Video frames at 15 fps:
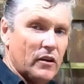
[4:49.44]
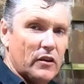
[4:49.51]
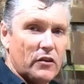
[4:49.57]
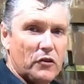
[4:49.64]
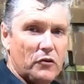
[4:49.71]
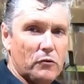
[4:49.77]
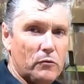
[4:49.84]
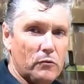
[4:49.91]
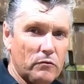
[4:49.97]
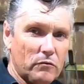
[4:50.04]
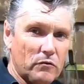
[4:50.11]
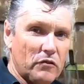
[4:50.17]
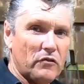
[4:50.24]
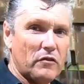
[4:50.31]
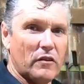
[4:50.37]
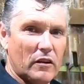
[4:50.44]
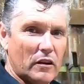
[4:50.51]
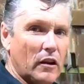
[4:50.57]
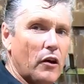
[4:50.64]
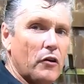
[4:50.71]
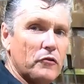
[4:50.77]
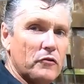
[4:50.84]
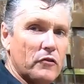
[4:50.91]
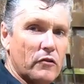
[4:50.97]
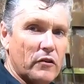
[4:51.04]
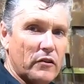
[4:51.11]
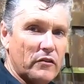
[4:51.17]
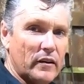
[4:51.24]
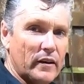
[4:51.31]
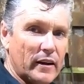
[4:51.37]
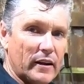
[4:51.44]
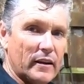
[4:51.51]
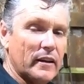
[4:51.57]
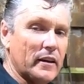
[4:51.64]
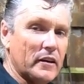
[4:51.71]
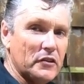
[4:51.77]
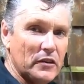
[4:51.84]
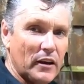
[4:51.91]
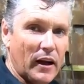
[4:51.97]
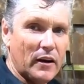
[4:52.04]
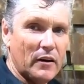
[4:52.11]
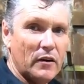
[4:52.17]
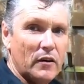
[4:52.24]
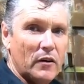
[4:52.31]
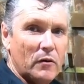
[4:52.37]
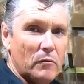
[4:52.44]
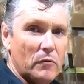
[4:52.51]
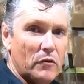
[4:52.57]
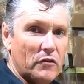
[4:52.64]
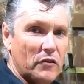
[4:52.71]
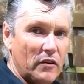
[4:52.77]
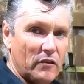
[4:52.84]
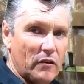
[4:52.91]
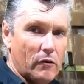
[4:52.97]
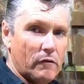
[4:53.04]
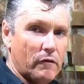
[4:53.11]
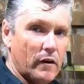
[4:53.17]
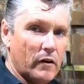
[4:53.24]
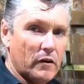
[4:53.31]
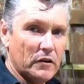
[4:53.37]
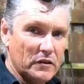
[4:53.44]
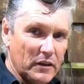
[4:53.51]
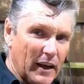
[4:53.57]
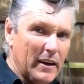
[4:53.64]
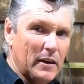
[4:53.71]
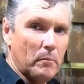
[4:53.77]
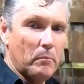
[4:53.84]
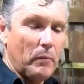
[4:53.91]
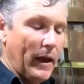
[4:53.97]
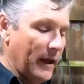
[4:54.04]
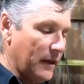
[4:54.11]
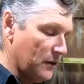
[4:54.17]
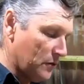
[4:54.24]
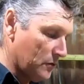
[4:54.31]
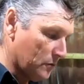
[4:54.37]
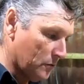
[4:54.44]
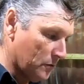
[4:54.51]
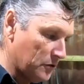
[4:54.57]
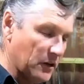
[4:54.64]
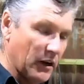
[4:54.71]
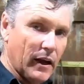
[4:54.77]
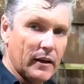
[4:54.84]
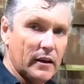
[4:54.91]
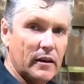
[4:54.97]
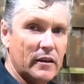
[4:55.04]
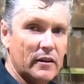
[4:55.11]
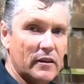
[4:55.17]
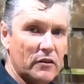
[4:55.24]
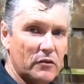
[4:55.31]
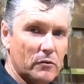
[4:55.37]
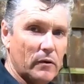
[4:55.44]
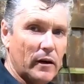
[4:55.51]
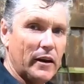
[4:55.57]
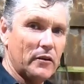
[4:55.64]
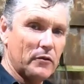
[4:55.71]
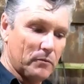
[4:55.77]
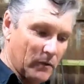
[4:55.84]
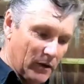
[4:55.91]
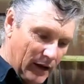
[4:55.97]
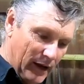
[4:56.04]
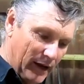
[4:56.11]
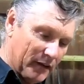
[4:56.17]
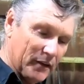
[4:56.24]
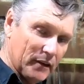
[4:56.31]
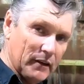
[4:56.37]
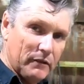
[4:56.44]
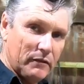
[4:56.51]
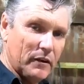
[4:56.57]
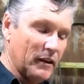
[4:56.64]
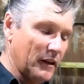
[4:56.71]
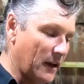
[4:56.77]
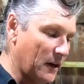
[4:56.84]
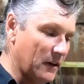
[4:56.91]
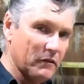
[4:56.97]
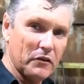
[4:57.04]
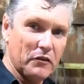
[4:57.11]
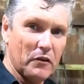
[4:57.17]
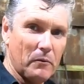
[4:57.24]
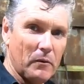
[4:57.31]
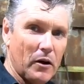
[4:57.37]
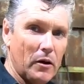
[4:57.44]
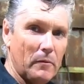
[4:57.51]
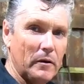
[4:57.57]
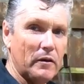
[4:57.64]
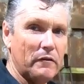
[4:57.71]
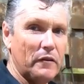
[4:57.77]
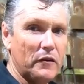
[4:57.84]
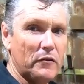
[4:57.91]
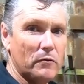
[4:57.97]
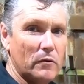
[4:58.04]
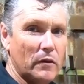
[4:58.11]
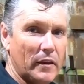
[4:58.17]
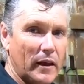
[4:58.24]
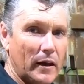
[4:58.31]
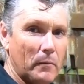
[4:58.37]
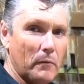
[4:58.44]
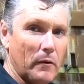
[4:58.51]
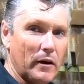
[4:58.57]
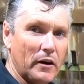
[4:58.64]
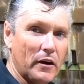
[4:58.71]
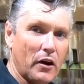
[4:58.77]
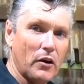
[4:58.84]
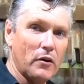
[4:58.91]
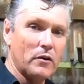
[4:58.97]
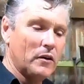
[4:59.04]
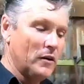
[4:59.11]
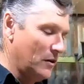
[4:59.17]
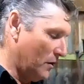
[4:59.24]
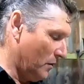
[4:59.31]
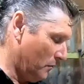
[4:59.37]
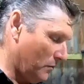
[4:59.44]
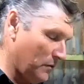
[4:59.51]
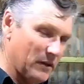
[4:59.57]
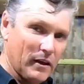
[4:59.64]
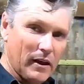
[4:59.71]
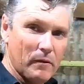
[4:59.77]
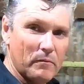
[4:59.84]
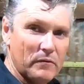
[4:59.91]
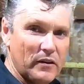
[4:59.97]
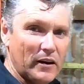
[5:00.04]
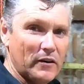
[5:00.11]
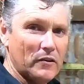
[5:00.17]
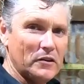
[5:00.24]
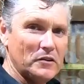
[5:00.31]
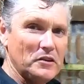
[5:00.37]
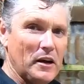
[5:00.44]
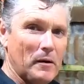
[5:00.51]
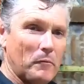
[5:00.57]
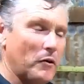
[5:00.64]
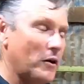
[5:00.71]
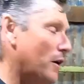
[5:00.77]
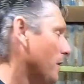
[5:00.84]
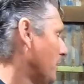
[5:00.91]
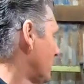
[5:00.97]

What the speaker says: the doors will just close nicely and click shut, whereas these old Falcons you had to bang the door shut. The door handles were hard to lift at the end of it, so we're hoping to fix all of that in one go. with our technology upgrade.